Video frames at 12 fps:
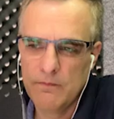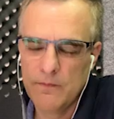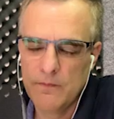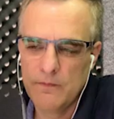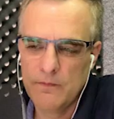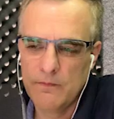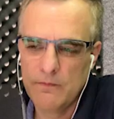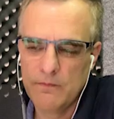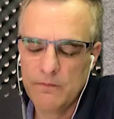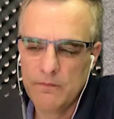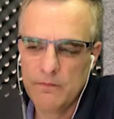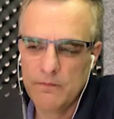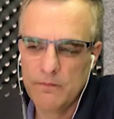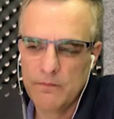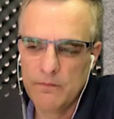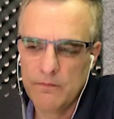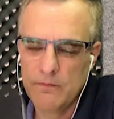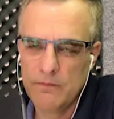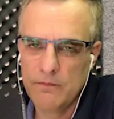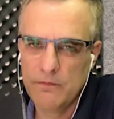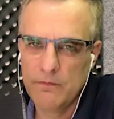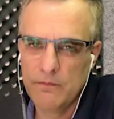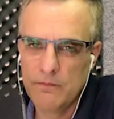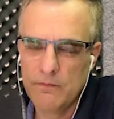
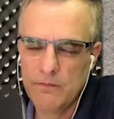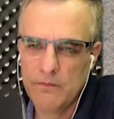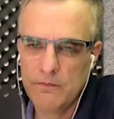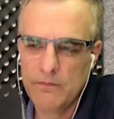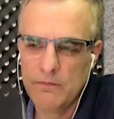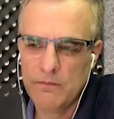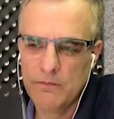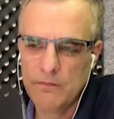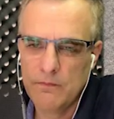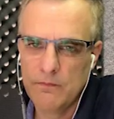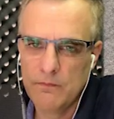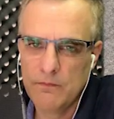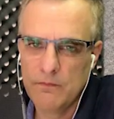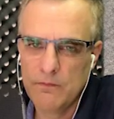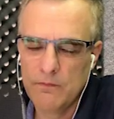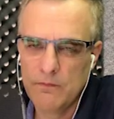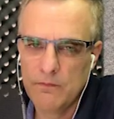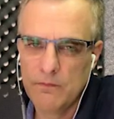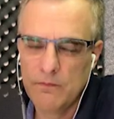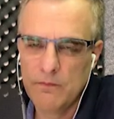This person isn't speaking.